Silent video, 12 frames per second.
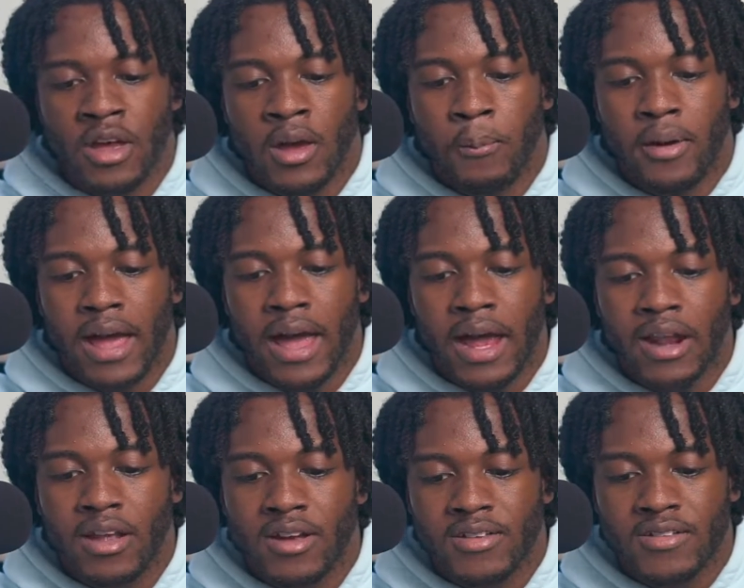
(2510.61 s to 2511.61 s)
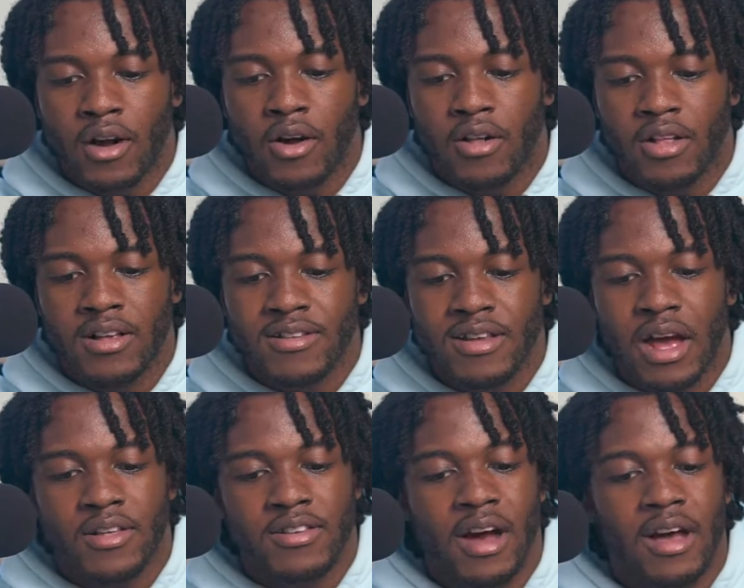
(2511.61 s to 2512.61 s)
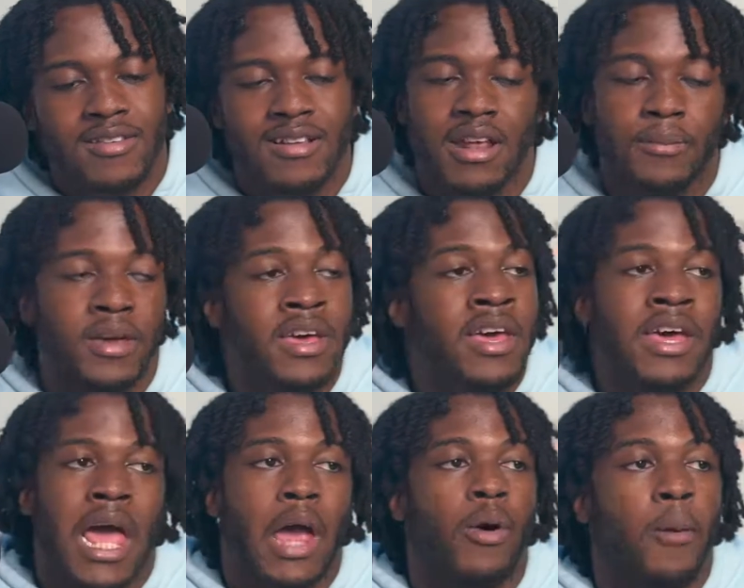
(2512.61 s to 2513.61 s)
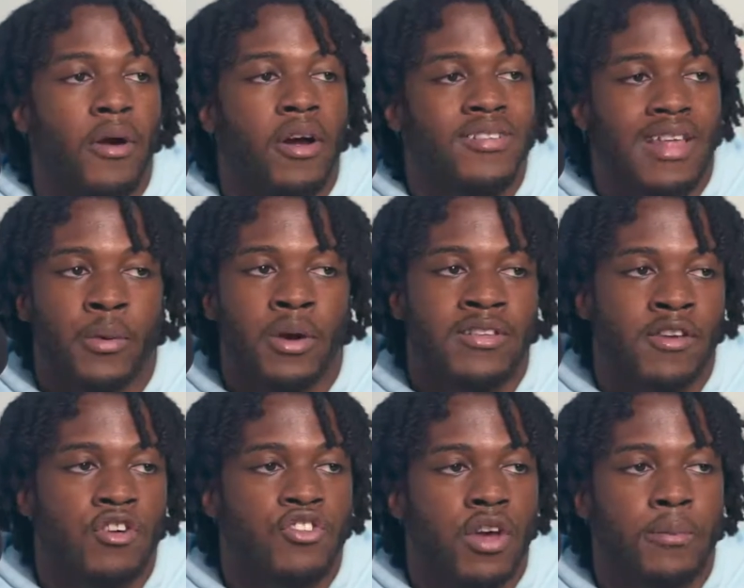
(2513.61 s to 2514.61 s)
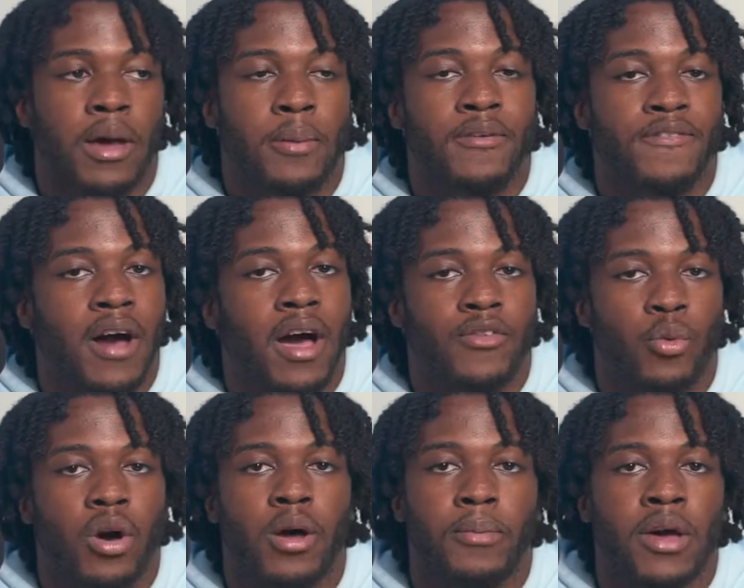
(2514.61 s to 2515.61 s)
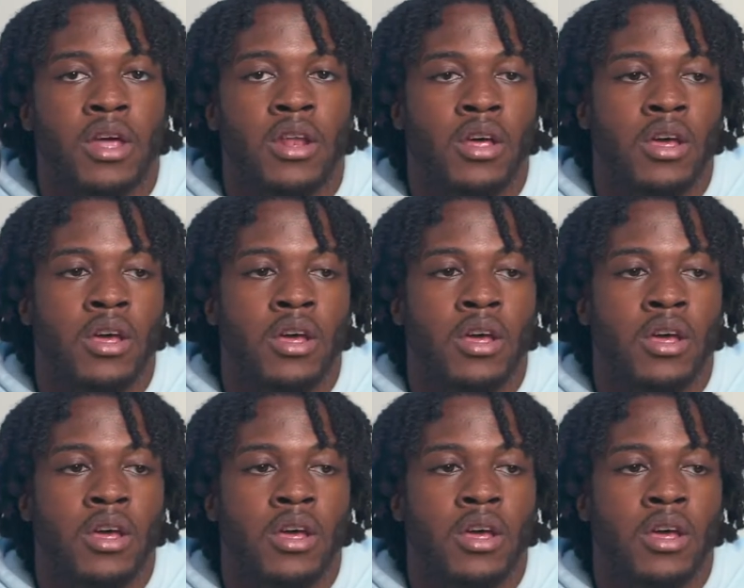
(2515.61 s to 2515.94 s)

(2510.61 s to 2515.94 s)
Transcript: But, hey, look, still clinched. Now sky's the limit. Hey, with Burks, that West Coast trip might be 5-1, man.